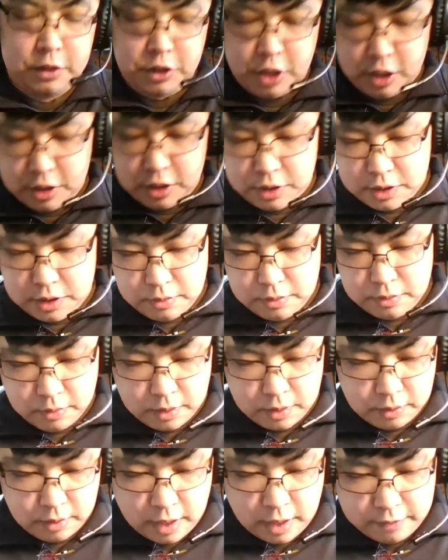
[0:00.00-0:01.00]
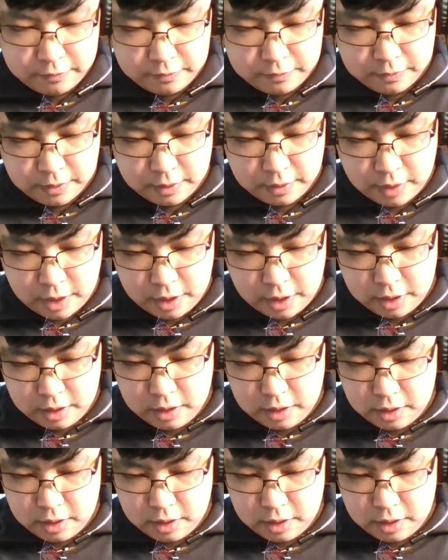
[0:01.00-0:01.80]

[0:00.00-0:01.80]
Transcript: chunks, one left, one right.